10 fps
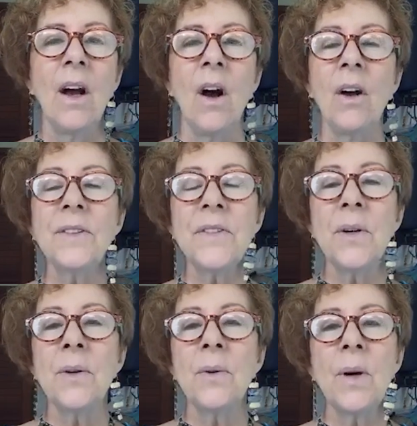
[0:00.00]

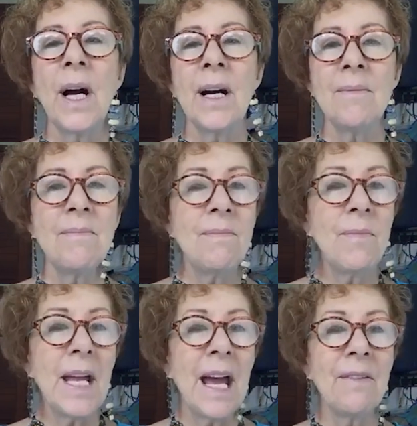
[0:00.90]
Also,
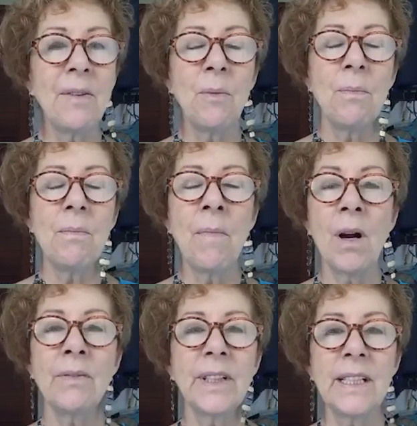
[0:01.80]
we have the
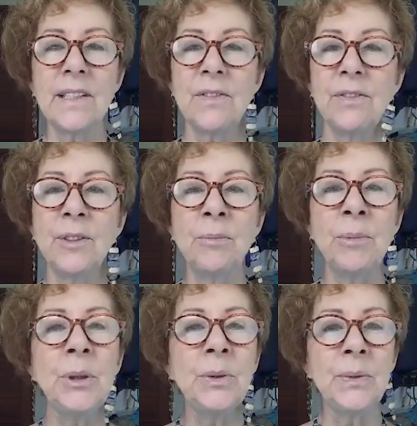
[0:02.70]
marvelous full
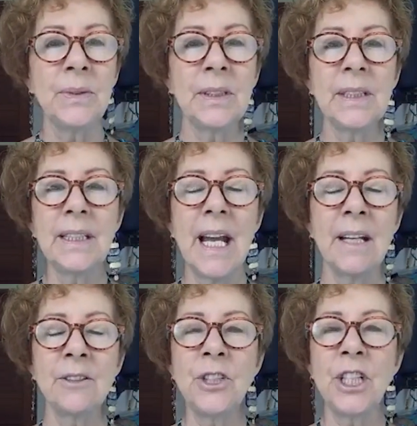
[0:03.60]
moon
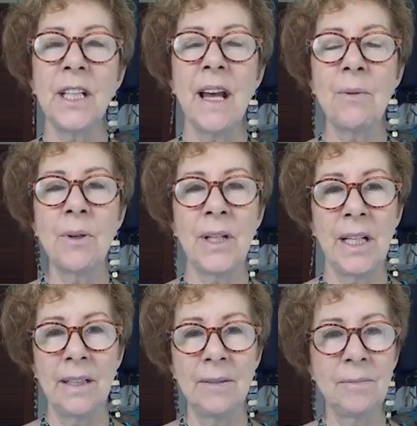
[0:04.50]
energy that we're
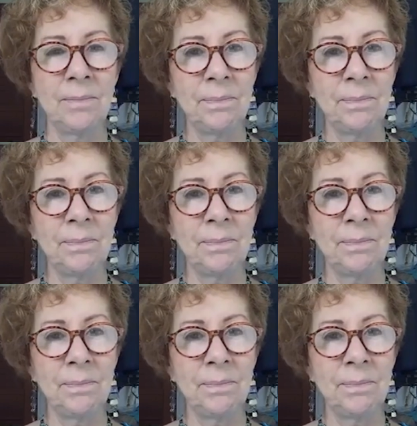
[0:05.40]
in,